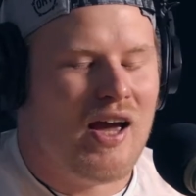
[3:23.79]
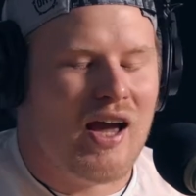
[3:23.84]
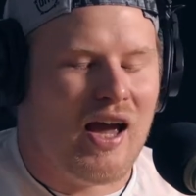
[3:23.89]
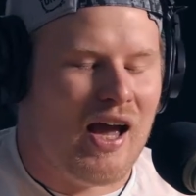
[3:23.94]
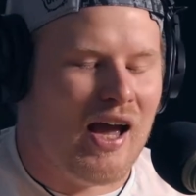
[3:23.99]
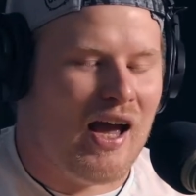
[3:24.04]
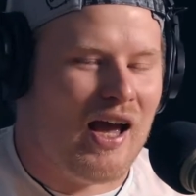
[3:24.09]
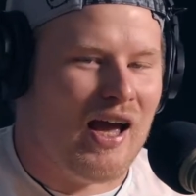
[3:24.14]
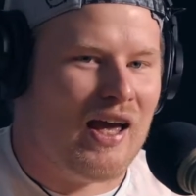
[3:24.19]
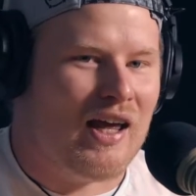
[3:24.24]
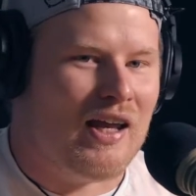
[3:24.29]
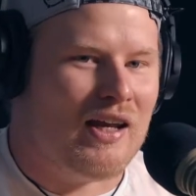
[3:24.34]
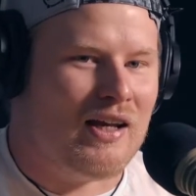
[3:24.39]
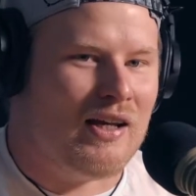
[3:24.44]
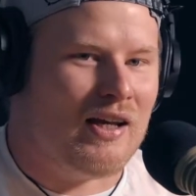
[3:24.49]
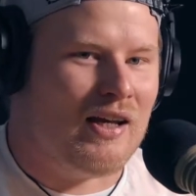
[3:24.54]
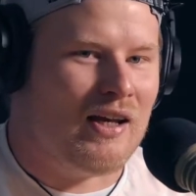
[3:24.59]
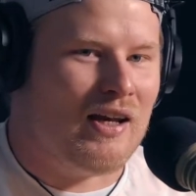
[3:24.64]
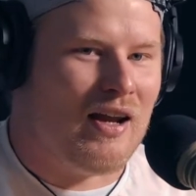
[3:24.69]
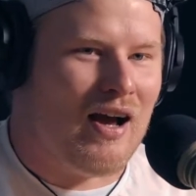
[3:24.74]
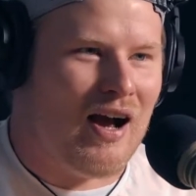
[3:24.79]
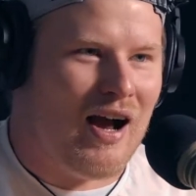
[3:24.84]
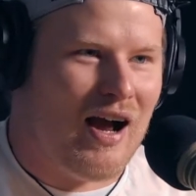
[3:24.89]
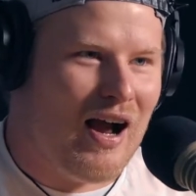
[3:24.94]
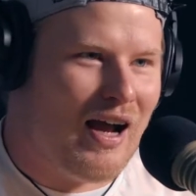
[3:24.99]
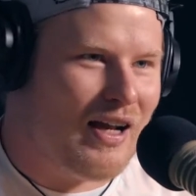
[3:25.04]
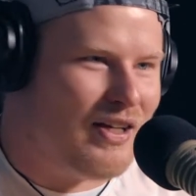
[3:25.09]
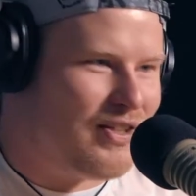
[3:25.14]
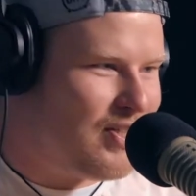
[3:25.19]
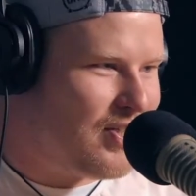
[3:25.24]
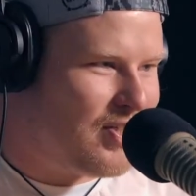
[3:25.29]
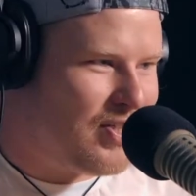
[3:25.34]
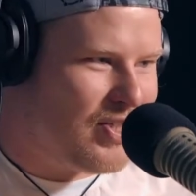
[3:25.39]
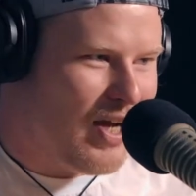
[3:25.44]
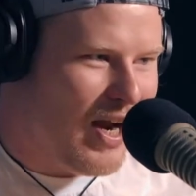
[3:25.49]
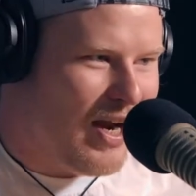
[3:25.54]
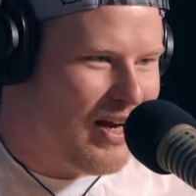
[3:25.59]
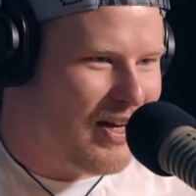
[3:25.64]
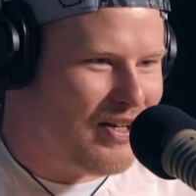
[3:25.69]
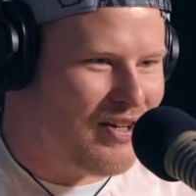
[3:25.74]
And I
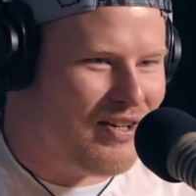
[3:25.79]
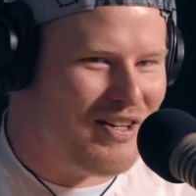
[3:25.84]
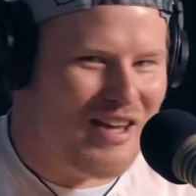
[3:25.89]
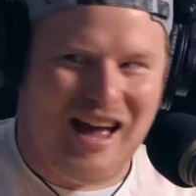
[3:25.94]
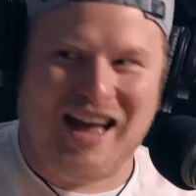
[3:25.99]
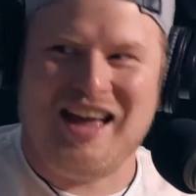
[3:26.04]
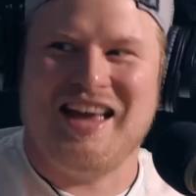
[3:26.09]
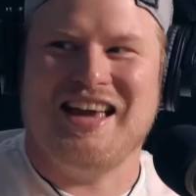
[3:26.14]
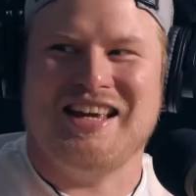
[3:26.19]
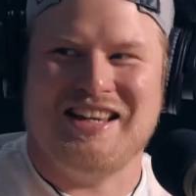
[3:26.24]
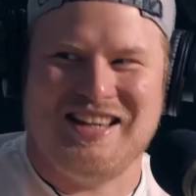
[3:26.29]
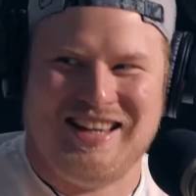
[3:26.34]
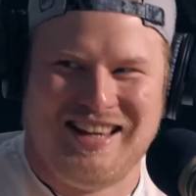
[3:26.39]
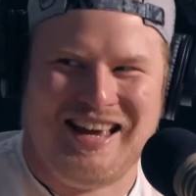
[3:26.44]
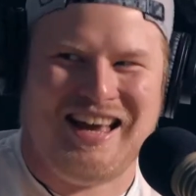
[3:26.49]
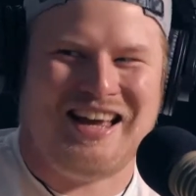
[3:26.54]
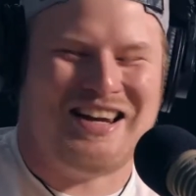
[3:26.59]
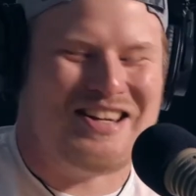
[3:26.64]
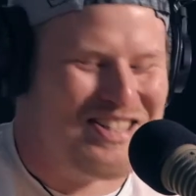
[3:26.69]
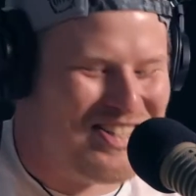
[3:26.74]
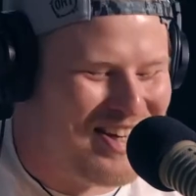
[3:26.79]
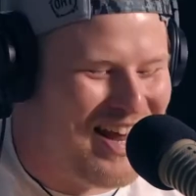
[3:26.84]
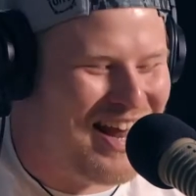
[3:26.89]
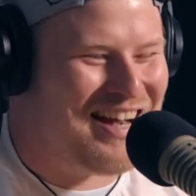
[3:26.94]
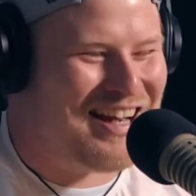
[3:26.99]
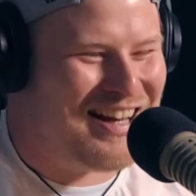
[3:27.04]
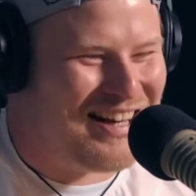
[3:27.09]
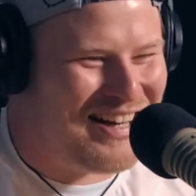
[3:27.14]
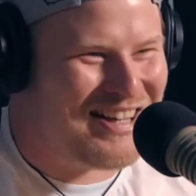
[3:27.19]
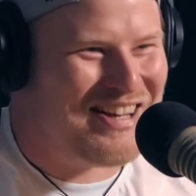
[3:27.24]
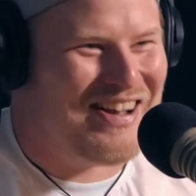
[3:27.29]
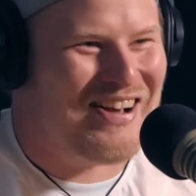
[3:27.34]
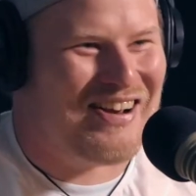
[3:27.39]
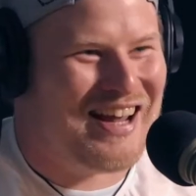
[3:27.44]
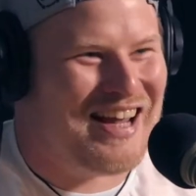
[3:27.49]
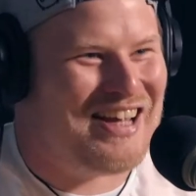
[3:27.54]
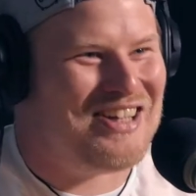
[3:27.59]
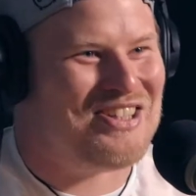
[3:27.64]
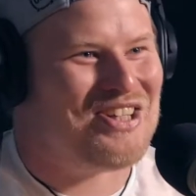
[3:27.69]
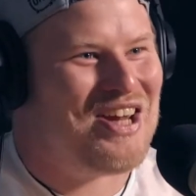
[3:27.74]
decided, I decided at a young
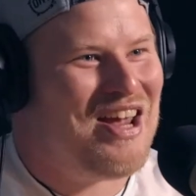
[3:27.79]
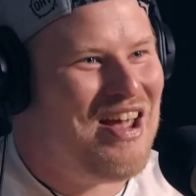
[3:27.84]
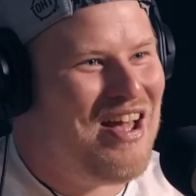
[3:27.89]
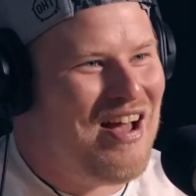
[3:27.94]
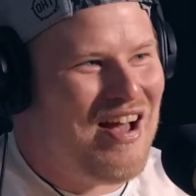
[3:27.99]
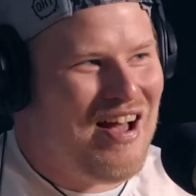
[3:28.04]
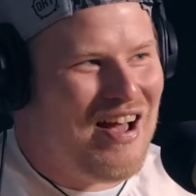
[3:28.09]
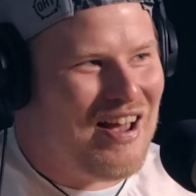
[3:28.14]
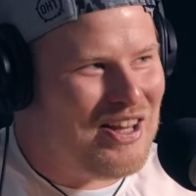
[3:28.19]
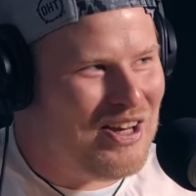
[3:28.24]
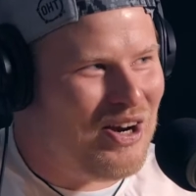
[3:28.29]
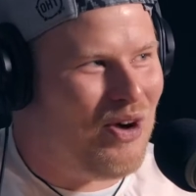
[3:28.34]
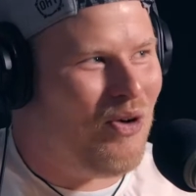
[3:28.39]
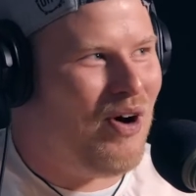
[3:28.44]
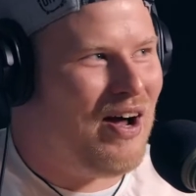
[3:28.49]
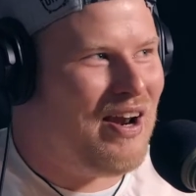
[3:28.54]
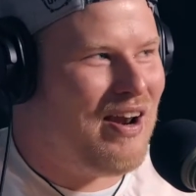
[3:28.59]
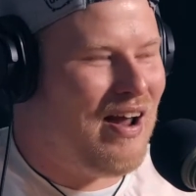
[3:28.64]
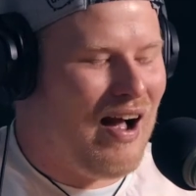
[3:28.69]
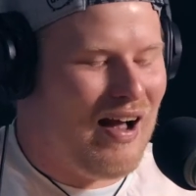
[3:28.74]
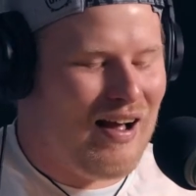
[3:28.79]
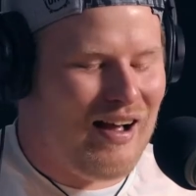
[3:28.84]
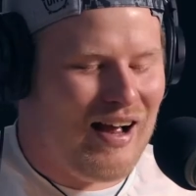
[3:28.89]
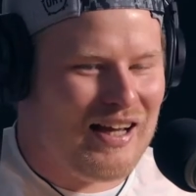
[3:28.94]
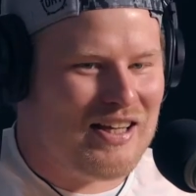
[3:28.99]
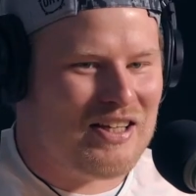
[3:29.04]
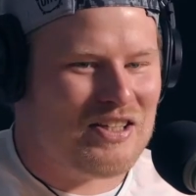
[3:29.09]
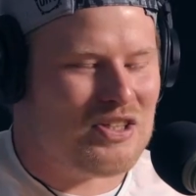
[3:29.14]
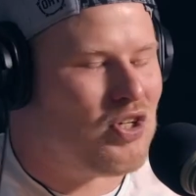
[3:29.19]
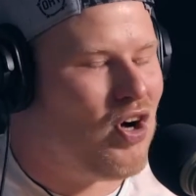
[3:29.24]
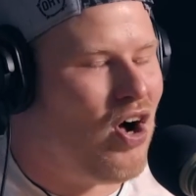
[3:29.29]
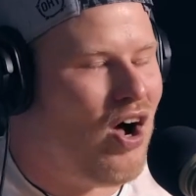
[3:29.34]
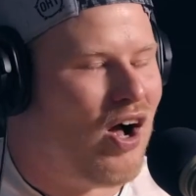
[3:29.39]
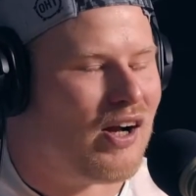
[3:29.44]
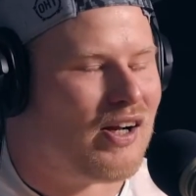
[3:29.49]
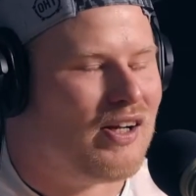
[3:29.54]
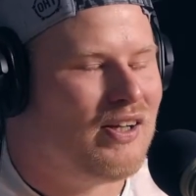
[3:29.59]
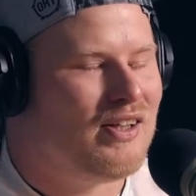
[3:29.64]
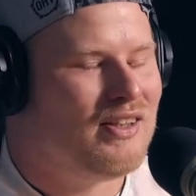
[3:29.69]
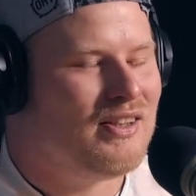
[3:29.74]
age, you know what? I can
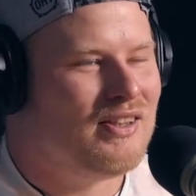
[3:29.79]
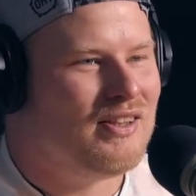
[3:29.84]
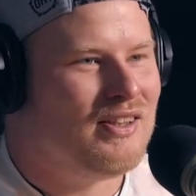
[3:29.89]
talk.